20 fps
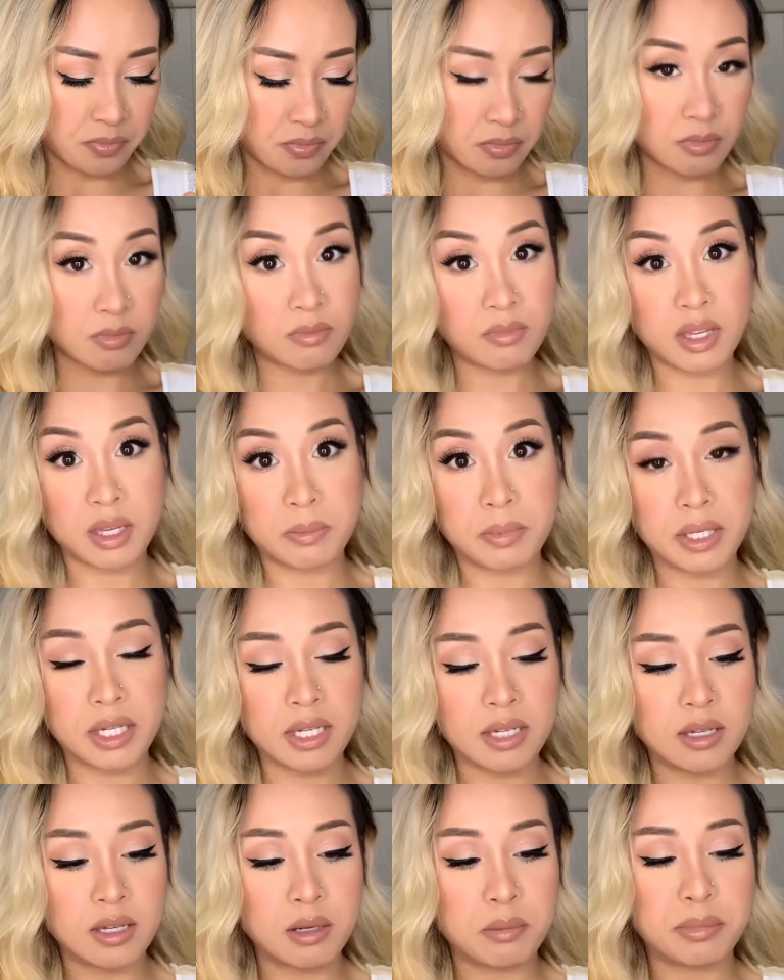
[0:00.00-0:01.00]
maybe.
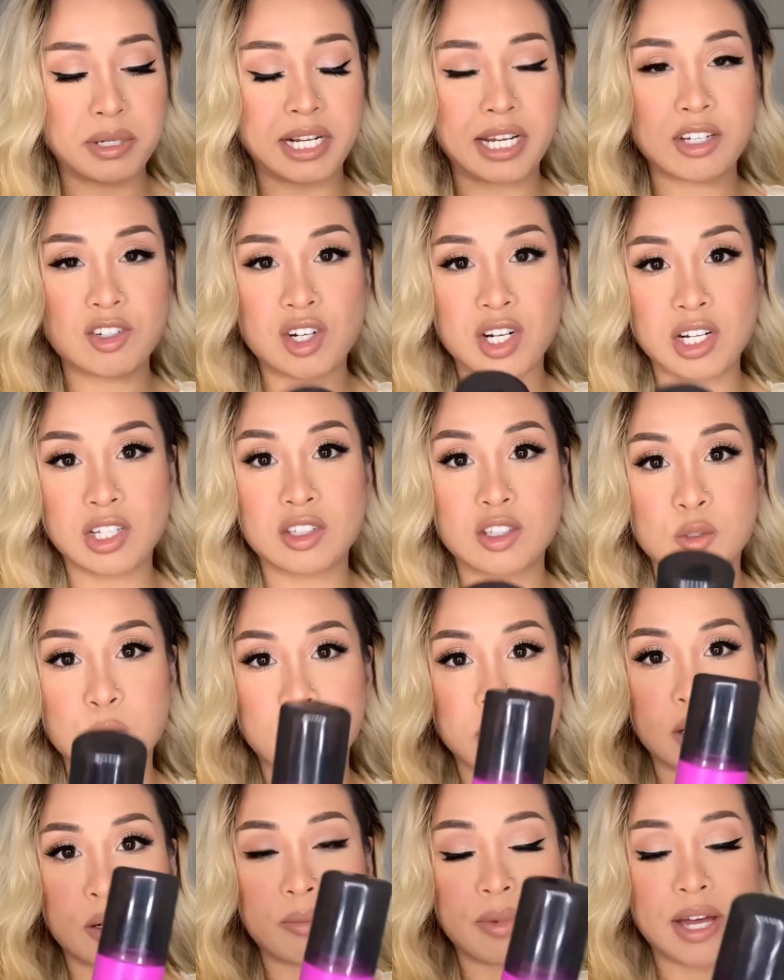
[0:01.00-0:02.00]
But I try not to spray
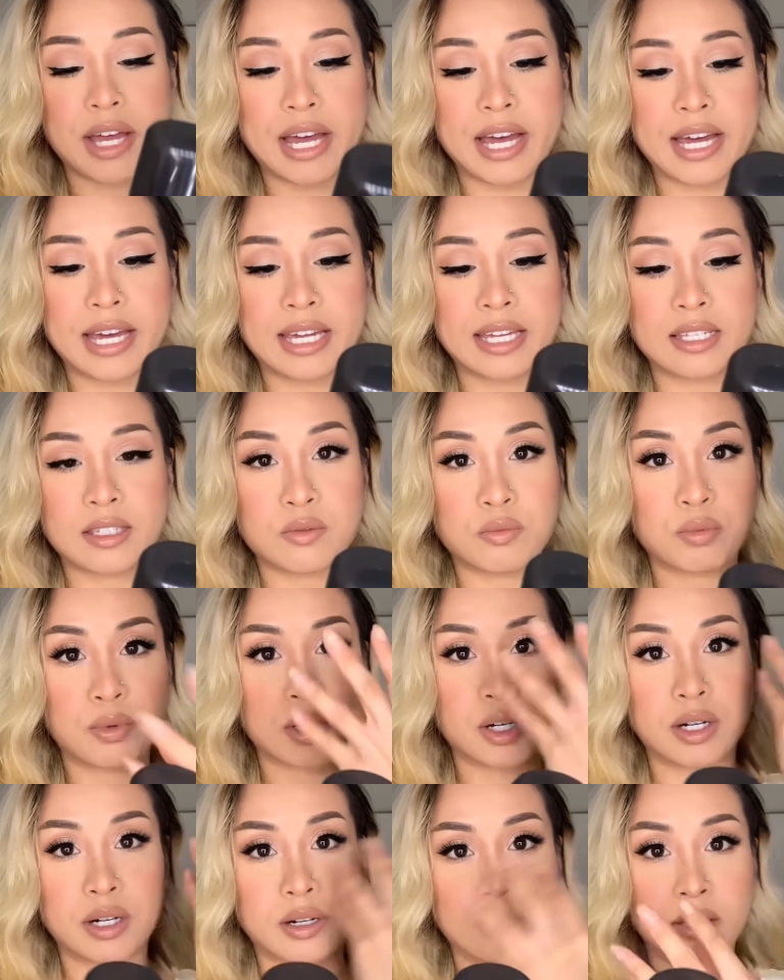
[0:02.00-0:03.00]
it on my eyes,
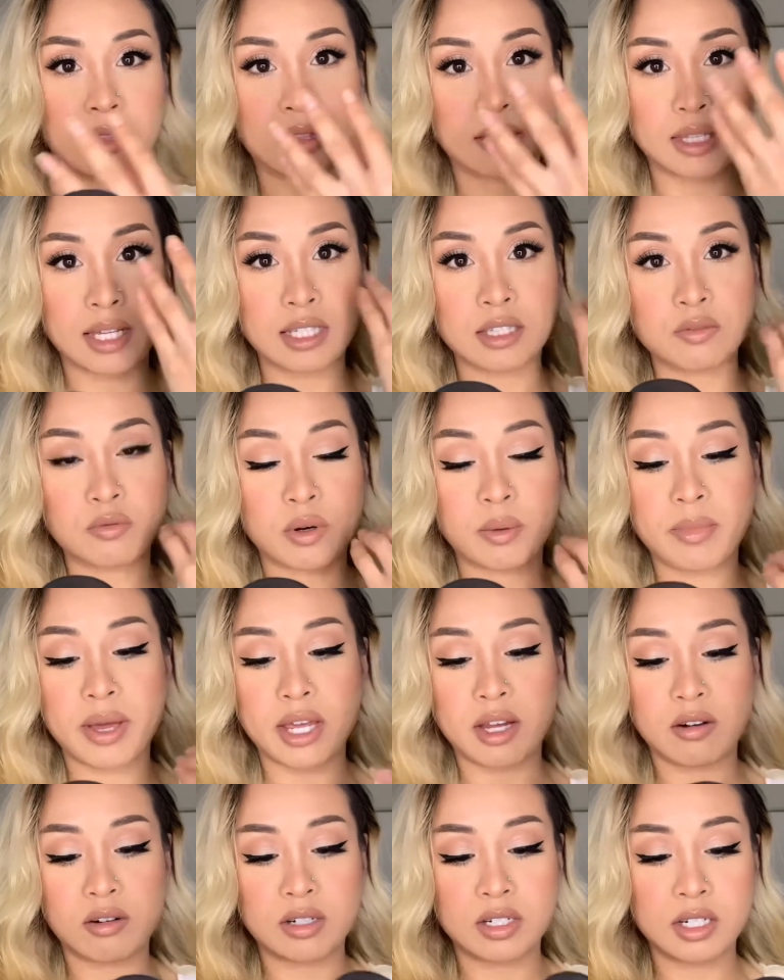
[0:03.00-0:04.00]
where that's where my
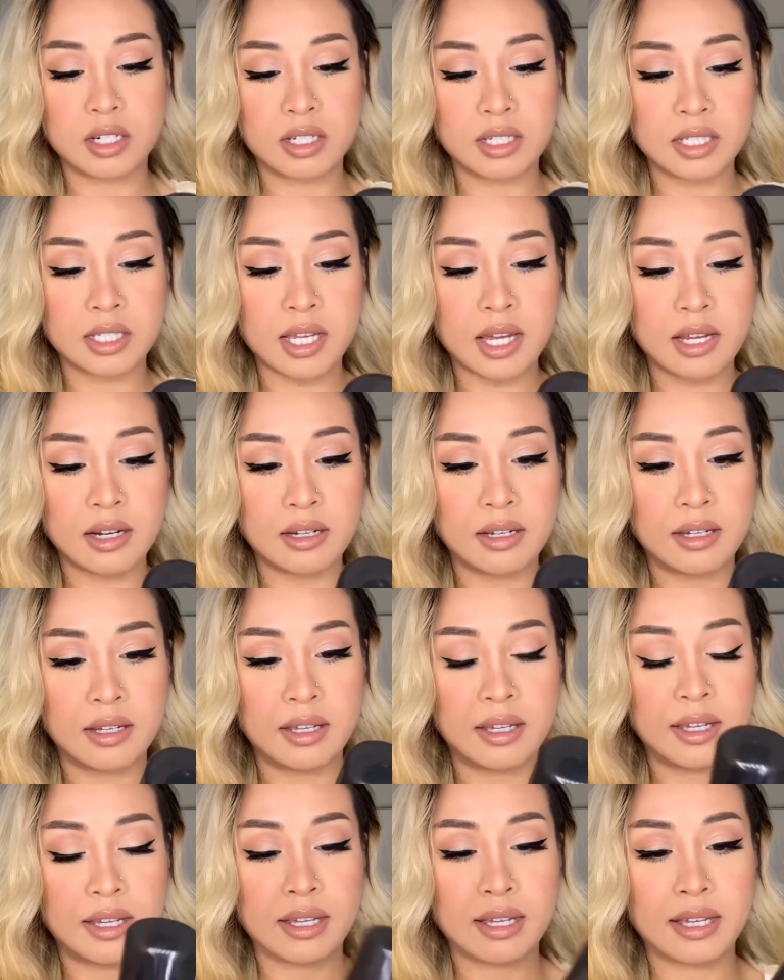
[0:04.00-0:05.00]
irritant is at.
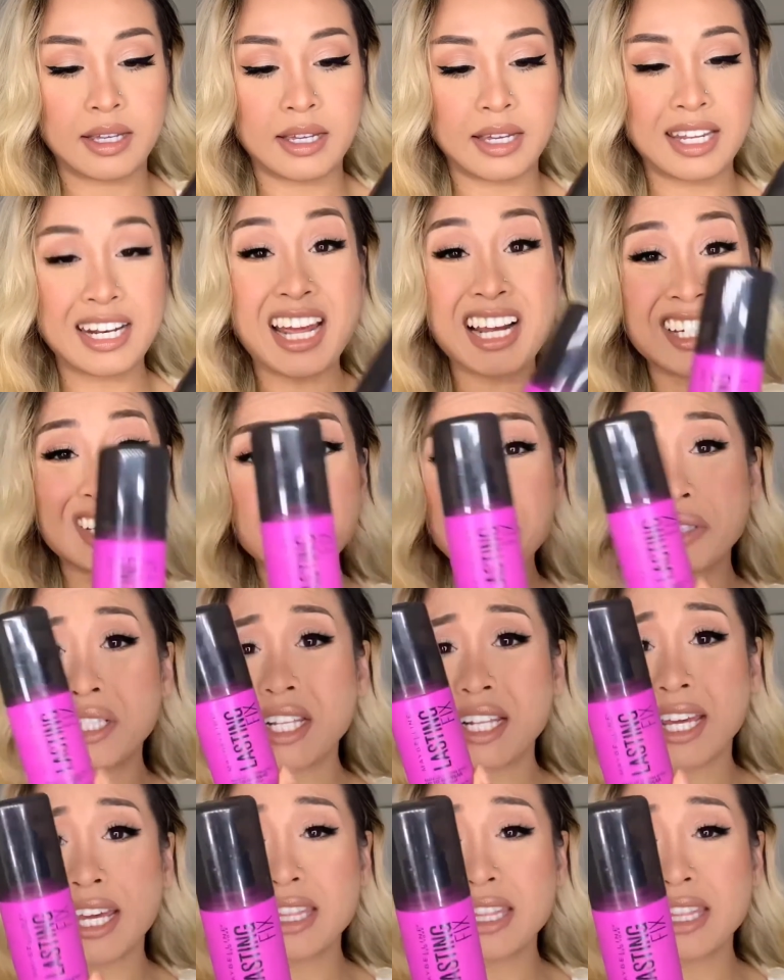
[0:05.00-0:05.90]
And actually I really like